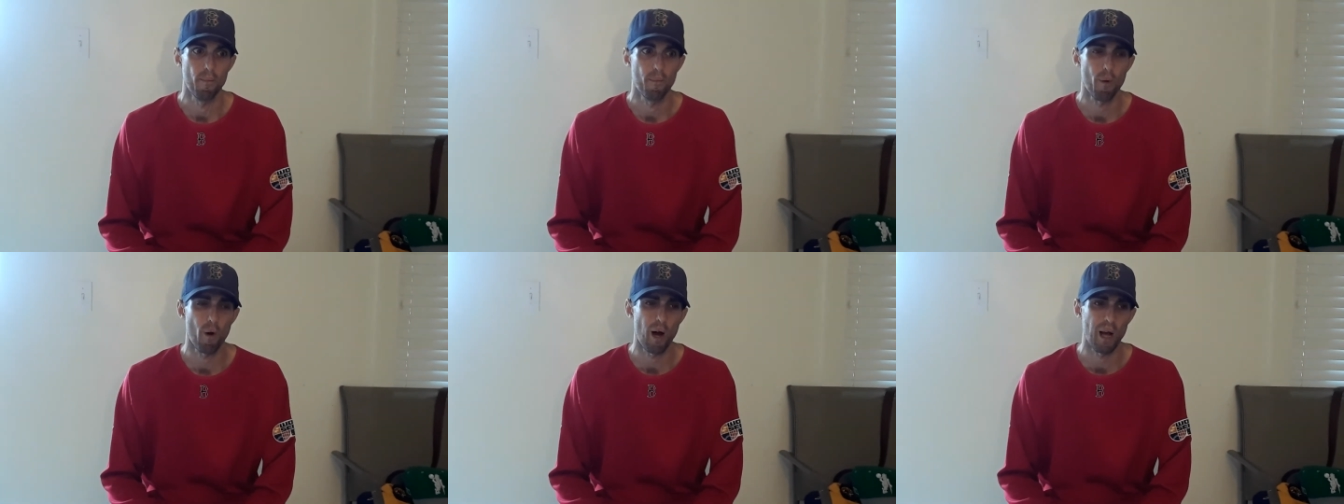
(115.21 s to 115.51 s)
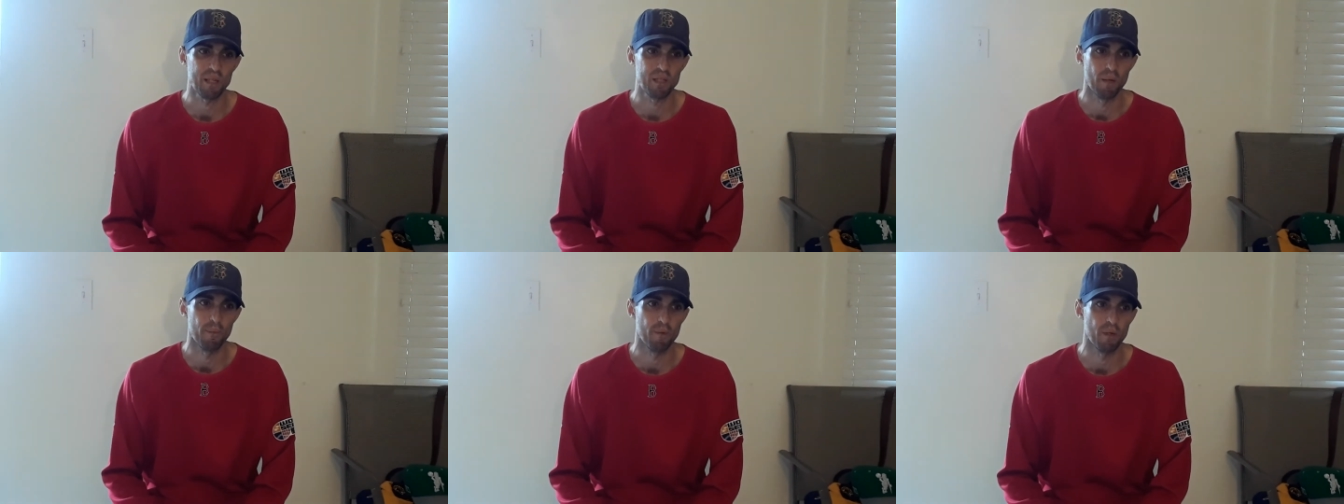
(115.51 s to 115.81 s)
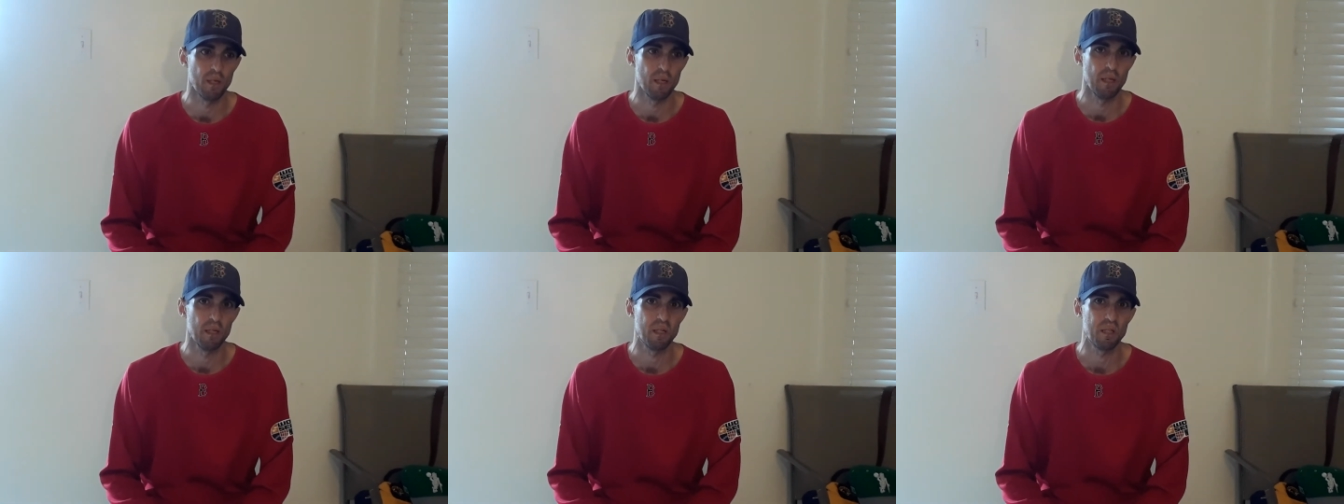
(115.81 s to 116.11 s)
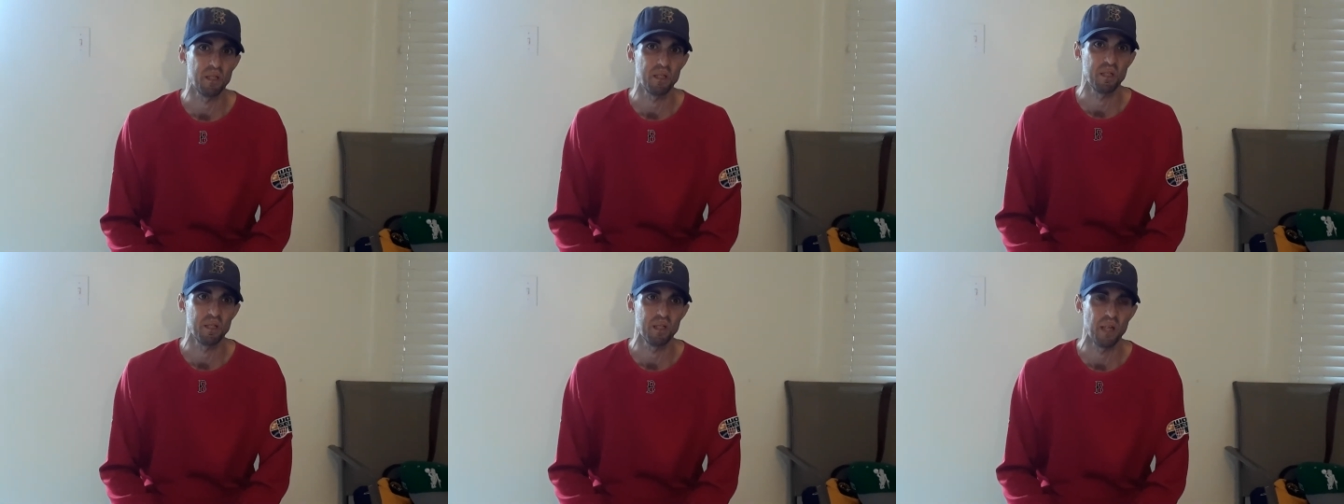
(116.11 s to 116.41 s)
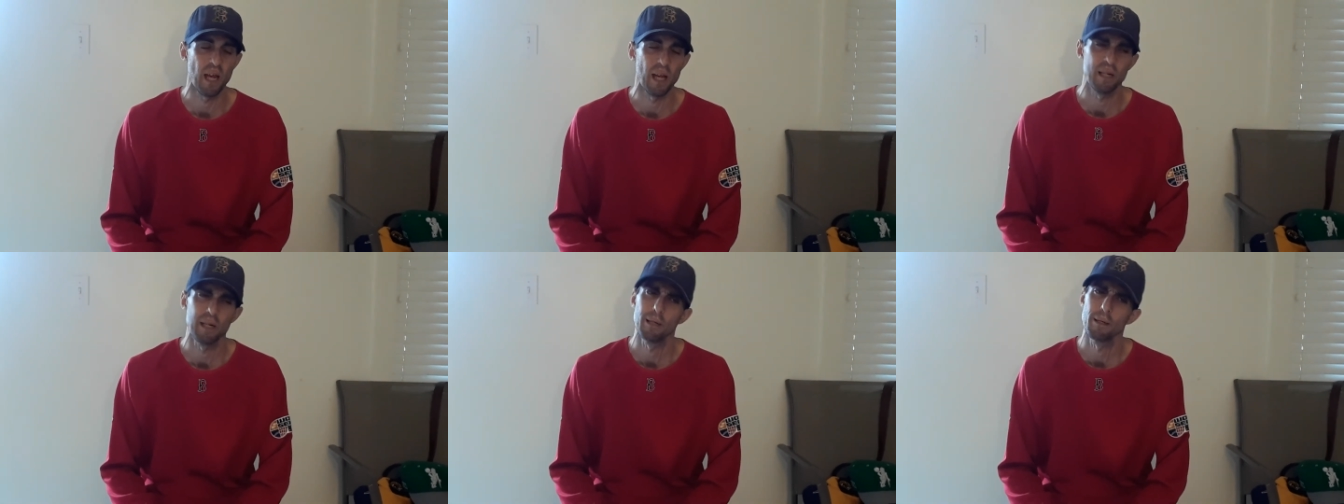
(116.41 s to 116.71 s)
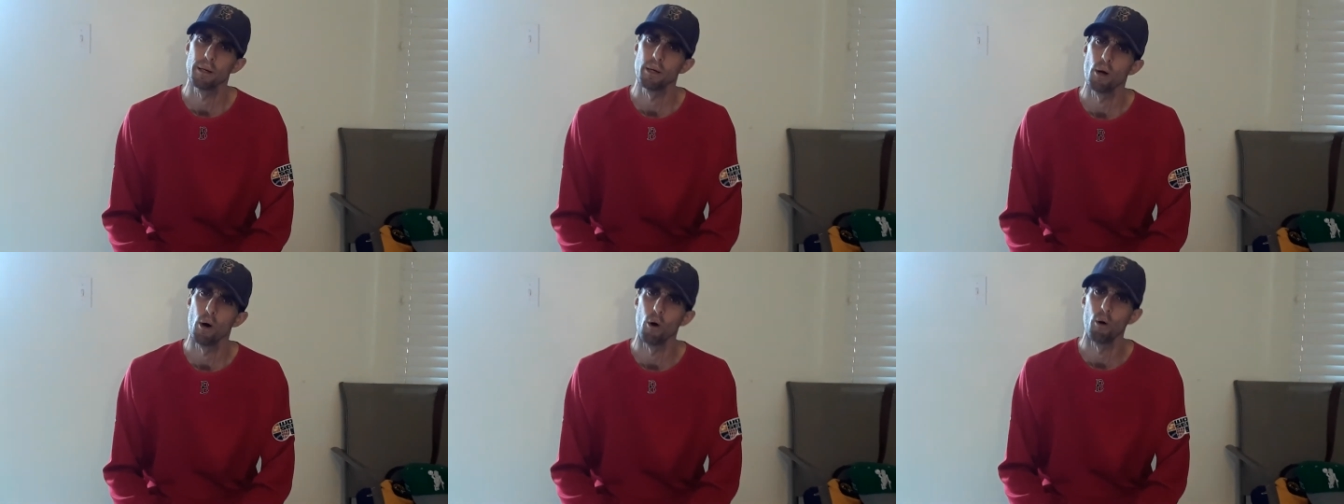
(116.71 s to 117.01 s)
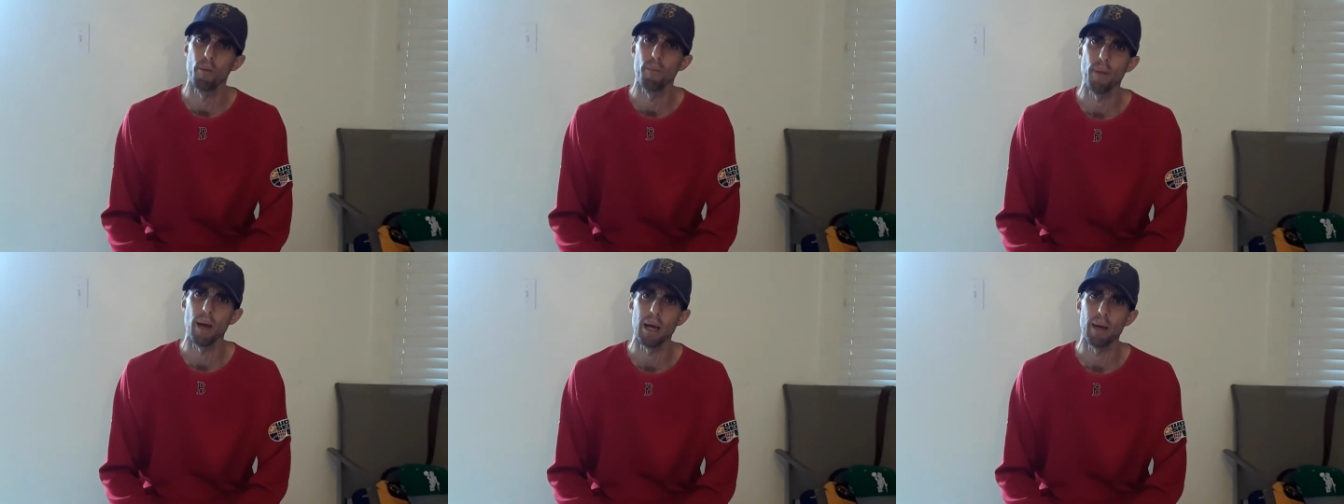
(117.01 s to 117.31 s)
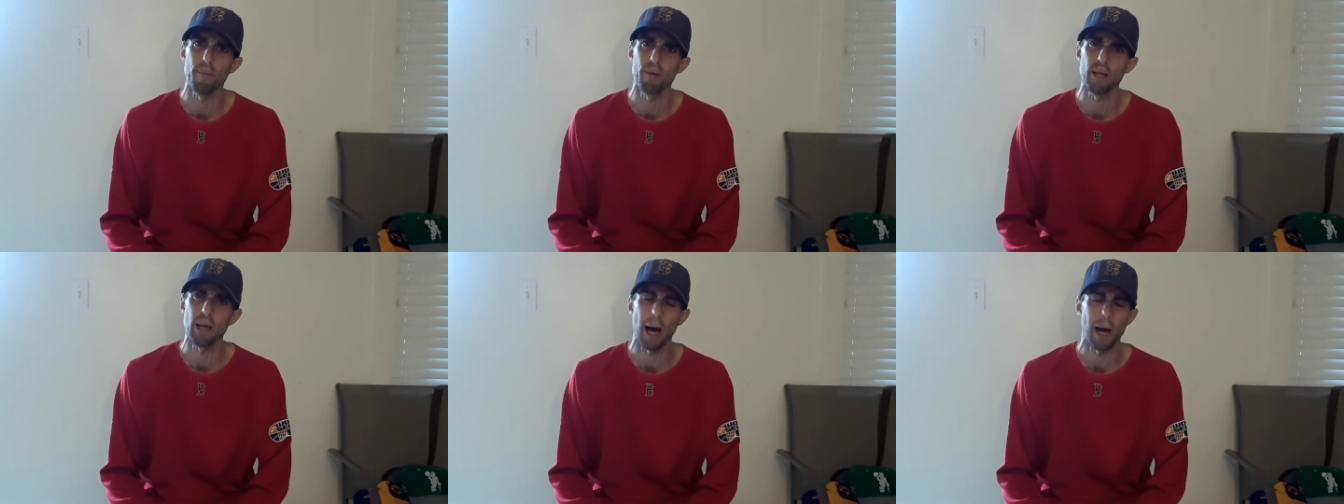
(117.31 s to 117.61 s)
possibly Sandy Leon, maybe.